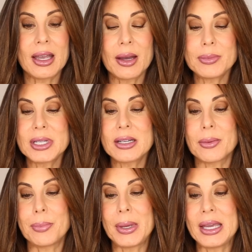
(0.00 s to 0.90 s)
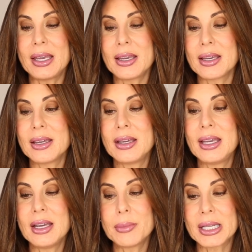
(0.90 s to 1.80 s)
Emptied a pink
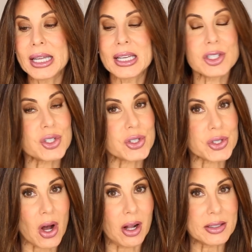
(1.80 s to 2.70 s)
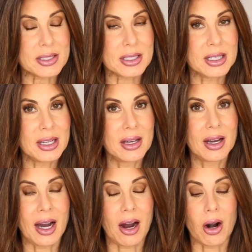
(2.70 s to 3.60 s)
Himalayan salt.
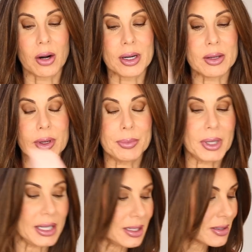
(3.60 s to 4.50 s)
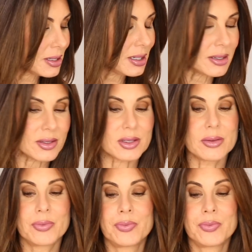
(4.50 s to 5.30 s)
Already replaced this.